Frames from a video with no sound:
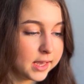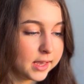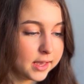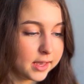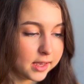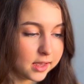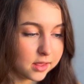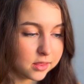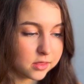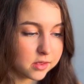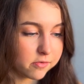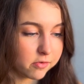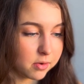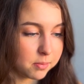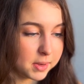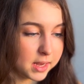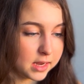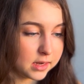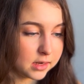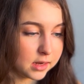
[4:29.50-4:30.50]
and the
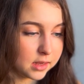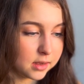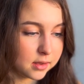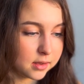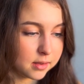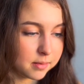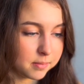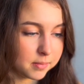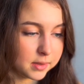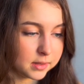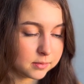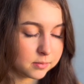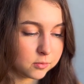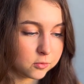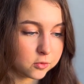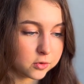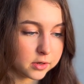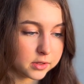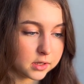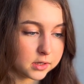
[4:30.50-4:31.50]
remaining a bit
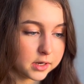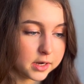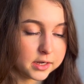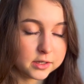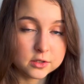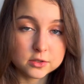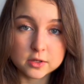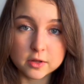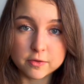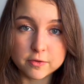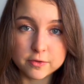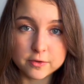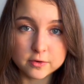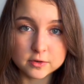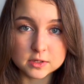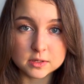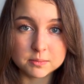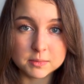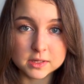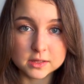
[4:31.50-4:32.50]
more than
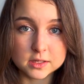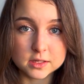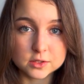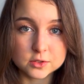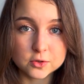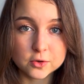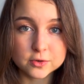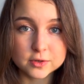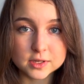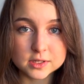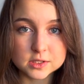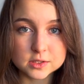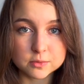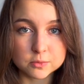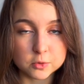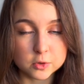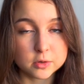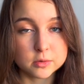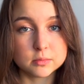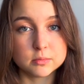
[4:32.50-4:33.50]
130 million tokens
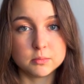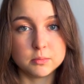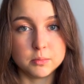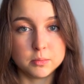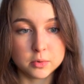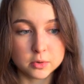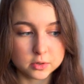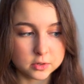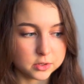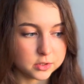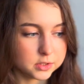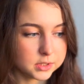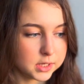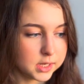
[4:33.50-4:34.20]
were burned.